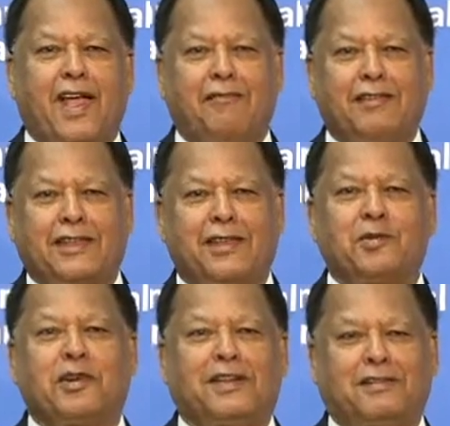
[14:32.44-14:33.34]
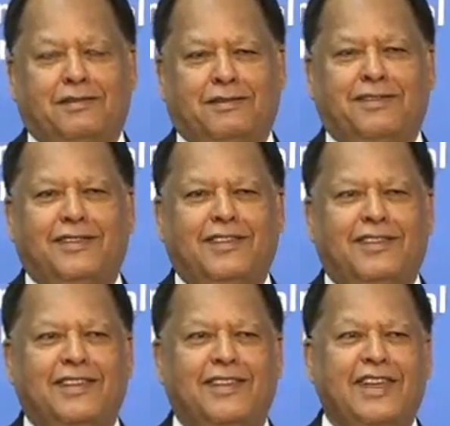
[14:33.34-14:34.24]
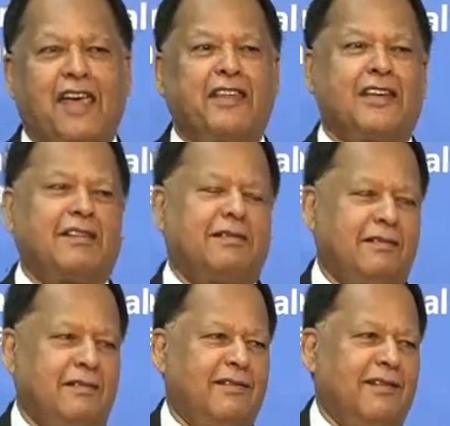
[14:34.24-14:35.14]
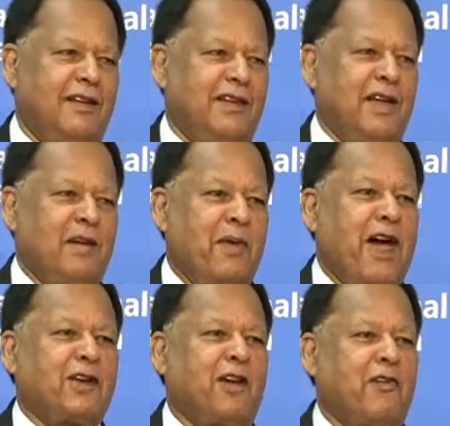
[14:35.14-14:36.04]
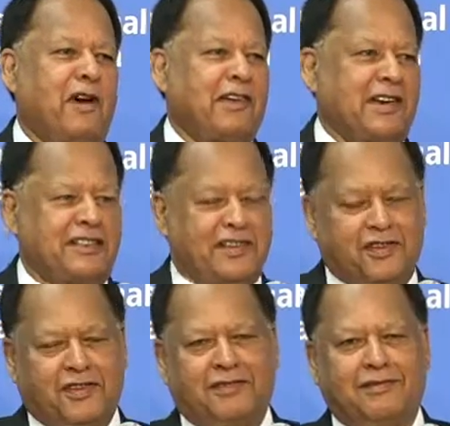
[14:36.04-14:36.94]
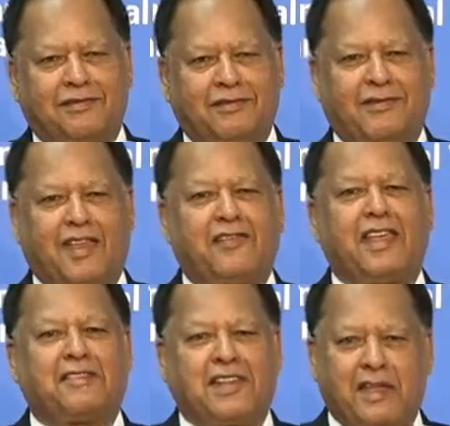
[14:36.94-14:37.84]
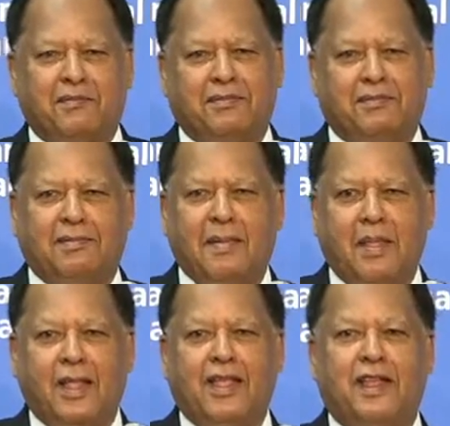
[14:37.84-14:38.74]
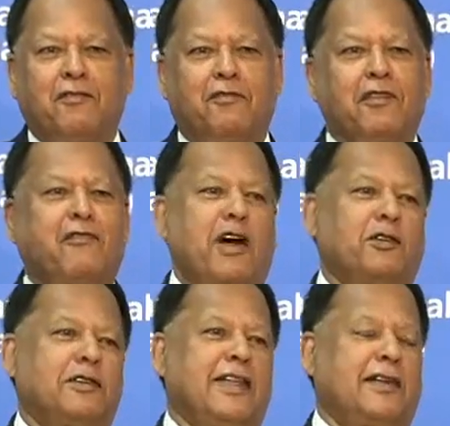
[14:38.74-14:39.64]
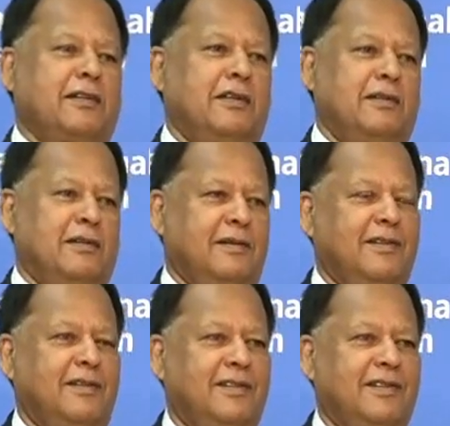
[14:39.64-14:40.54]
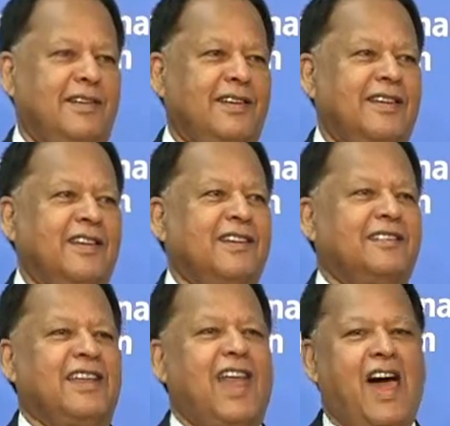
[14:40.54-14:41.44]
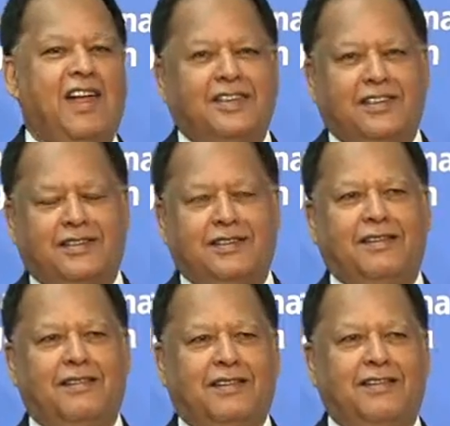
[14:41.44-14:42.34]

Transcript: I will tell you a, another part of our research at that time. We found that the largest